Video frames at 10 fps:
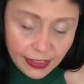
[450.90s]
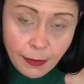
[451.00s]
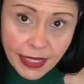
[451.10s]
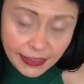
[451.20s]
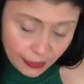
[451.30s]

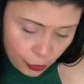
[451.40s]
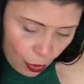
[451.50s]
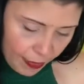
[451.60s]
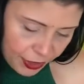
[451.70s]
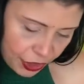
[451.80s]
makes it so
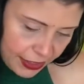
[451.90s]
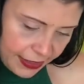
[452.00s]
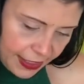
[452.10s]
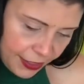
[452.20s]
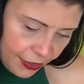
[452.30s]
much
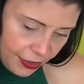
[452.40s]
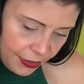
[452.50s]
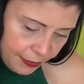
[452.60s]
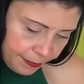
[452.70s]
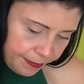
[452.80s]
easier
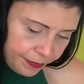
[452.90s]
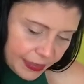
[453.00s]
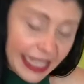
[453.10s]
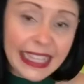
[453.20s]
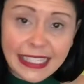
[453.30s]
and less